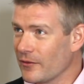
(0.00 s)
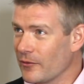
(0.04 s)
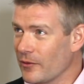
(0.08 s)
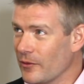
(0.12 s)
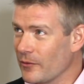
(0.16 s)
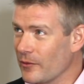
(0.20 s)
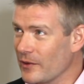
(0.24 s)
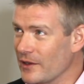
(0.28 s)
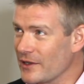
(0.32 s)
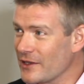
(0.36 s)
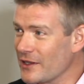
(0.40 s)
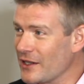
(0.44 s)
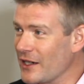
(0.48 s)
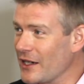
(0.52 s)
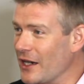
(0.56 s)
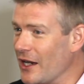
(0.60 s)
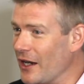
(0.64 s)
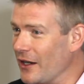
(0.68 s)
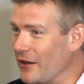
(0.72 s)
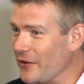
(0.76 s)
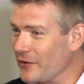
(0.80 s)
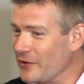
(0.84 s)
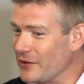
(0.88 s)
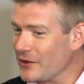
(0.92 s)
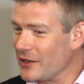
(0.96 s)
which
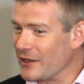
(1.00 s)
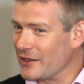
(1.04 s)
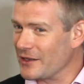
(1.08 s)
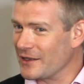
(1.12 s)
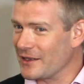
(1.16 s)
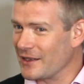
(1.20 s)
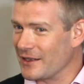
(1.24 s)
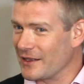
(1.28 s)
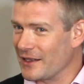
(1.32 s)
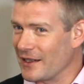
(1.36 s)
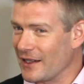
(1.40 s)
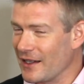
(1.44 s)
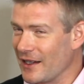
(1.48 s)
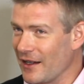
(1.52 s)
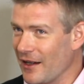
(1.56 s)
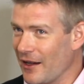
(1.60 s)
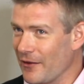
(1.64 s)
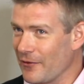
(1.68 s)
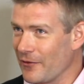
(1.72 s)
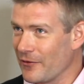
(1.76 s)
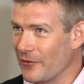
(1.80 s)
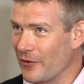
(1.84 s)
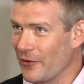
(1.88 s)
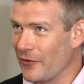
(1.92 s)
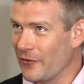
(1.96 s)
kind of just
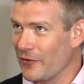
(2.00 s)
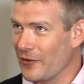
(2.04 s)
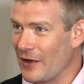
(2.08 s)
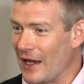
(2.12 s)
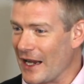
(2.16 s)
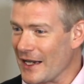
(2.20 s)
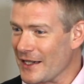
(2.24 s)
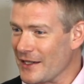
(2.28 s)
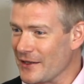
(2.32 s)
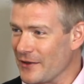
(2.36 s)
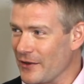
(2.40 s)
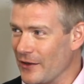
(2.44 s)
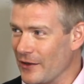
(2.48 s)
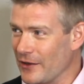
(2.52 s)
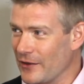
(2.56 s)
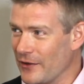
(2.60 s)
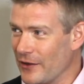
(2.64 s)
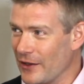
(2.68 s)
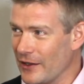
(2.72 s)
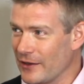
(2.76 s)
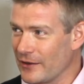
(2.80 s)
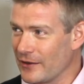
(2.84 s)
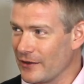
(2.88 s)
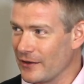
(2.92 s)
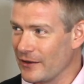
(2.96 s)
reflects
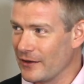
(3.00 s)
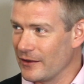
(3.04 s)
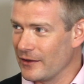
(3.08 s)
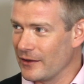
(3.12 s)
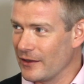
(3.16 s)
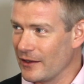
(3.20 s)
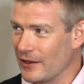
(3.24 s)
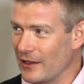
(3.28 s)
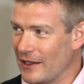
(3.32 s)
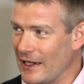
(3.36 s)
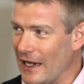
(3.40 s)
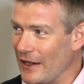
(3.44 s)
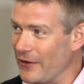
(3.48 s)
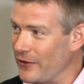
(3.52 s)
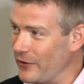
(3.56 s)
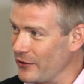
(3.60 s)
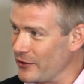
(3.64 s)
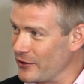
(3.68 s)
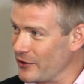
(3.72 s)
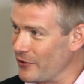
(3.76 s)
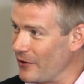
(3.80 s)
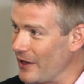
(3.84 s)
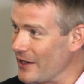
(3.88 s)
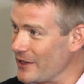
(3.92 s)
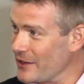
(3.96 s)
the length of
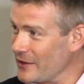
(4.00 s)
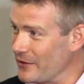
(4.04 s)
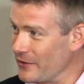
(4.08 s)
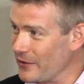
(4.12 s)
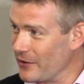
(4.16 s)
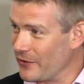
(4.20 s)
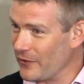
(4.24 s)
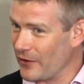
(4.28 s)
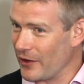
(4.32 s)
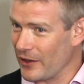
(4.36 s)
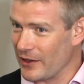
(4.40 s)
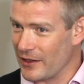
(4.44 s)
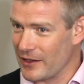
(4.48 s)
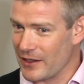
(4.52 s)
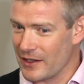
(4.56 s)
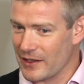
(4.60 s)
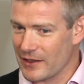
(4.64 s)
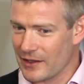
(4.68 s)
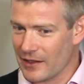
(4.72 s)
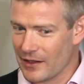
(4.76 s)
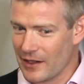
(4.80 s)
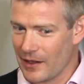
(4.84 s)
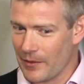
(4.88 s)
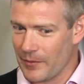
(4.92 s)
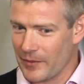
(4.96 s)
the duration of the fund,
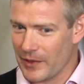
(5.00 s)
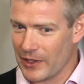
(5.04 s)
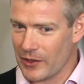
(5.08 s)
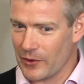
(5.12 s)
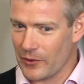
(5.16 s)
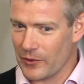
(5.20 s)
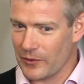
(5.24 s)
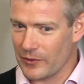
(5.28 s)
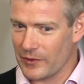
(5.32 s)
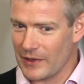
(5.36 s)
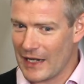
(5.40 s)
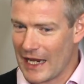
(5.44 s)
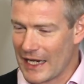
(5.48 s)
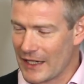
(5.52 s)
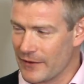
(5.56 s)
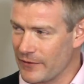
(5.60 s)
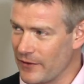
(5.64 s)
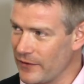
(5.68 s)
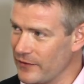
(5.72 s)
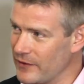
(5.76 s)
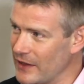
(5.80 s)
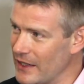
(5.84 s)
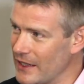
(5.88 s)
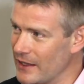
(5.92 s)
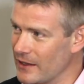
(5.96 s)
is a company called Next
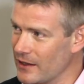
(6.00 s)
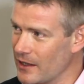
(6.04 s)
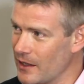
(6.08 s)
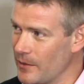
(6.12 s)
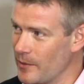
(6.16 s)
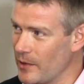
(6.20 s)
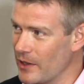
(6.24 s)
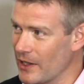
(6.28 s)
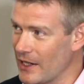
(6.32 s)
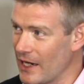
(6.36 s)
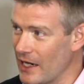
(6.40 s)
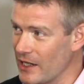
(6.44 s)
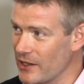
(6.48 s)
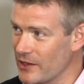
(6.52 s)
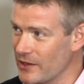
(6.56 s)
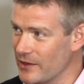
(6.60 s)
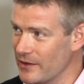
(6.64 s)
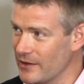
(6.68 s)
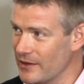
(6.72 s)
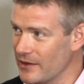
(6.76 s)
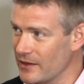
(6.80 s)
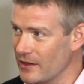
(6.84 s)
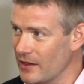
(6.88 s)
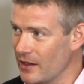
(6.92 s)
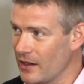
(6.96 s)
15
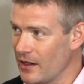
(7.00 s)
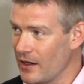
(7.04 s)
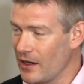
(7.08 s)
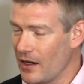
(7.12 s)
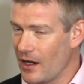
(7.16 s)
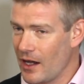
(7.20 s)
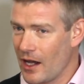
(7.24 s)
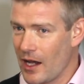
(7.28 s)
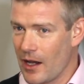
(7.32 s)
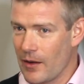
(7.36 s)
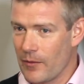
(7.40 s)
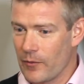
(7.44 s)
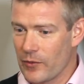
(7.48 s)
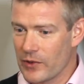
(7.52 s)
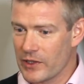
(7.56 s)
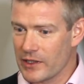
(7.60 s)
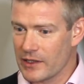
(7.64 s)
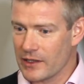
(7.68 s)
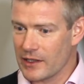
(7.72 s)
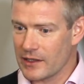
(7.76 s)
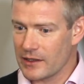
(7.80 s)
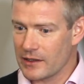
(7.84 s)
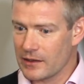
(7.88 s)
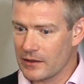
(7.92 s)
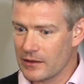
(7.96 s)
Communications,
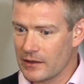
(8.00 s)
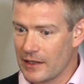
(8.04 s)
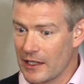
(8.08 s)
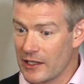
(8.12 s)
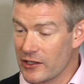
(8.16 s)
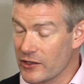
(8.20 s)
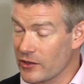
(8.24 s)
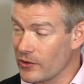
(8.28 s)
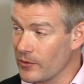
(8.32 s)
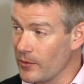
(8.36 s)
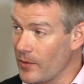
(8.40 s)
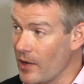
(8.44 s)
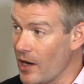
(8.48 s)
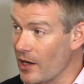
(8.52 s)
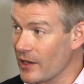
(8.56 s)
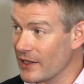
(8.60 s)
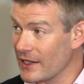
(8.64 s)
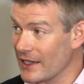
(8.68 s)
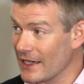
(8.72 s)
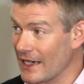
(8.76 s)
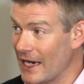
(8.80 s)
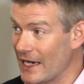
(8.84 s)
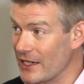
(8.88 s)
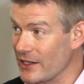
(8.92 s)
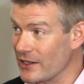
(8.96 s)
which is a digital
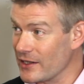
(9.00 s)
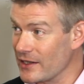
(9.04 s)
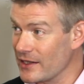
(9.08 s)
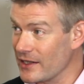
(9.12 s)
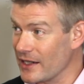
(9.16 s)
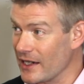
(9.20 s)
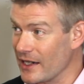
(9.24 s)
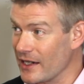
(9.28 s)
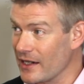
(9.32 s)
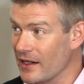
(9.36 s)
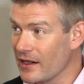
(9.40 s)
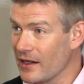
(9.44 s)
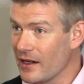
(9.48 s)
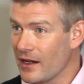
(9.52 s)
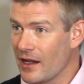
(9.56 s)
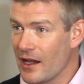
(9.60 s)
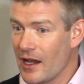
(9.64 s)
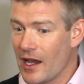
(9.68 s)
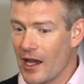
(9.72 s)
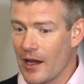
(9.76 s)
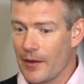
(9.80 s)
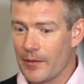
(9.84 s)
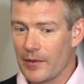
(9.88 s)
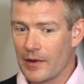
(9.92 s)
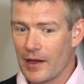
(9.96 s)
marketing agency.
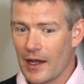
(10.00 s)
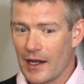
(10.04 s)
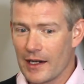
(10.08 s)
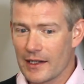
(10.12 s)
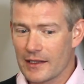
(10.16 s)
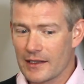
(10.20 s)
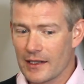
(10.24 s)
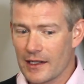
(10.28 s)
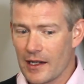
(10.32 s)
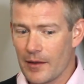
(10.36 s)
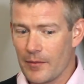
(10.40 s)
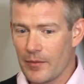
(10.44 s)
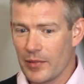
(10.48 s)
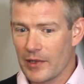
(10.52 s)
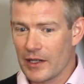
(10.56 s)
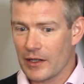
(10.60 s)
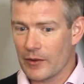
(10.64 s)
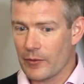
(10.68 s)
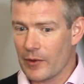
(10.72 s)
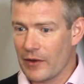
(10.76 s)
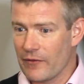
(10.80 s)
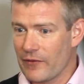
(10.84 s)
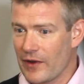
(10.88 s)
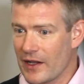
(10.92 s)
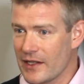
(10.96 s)
And it's a company
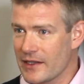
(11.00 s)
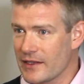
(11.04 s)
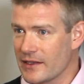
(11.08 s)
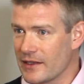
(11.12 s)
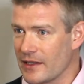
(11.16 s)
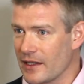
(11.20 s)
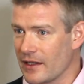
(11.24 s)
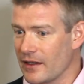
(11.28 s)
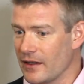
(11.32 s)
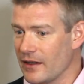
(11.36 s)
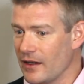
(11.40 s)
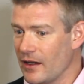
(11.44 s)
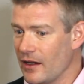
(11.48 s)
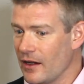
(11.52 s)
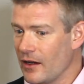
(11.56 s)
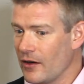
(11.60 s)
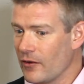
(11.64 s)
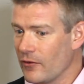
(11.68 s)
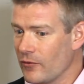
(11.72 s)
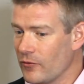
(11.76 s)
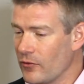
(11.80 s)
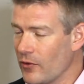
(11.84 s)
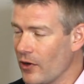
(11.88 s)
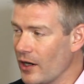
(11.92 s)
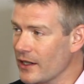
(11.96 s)
that we invested in
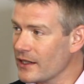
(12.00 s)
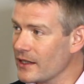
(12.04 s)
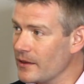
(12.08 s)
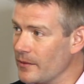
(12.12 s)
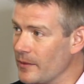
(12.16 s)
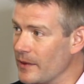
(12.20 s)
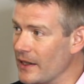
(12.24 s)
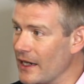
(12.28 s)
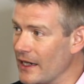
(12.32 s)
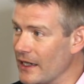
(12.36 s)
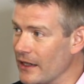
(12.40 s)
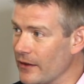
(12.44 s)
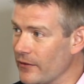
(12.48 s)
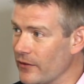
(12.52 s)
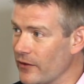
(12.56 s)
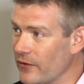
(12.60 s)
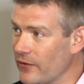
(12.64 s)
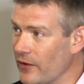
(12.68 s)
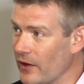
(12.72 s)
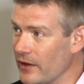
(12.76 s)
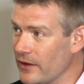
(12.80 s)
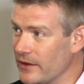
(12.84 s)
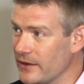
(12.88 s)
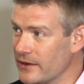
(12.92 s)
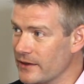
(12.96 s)
right at the beginning of the
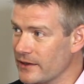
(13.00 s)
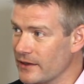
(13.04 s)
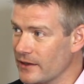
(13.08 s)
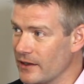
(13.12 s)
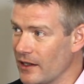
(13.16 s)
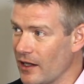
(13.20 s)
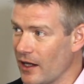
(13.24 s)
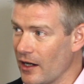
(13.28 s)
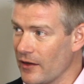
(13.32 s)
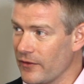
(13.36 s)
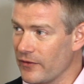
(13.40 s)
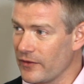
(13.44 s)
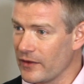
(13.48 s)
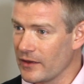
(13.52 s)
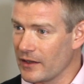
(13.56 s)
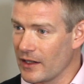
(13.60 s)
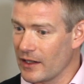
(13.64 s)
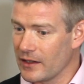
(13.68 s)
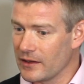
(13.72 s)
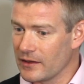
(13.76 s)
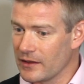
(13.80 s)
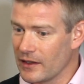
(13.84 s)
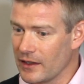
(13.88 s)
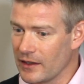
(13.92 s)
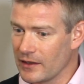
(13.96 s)
fund's life
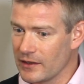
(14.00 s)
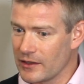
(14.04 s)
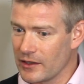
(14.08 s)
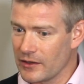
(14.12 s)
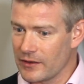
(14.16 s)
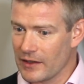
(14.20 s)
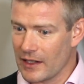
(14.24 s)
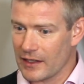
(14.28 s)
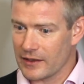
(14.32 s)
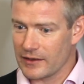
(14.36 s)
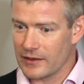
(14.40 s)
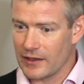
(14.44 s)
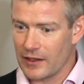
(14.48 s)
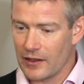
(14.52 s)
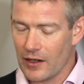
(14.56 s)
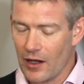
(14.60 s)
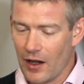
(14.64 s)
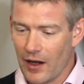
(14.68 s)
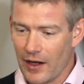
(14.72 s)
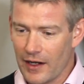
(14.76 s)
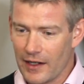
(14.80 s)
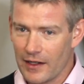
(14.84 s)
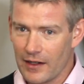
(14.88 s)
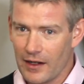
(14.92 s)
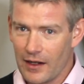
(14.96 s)
in
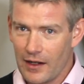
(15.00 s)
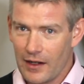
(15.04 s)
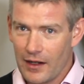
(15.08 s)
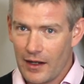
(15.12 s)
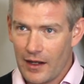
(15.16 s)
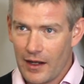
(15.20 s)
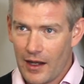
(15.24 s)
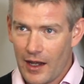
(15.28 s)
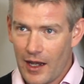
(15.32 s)
2009.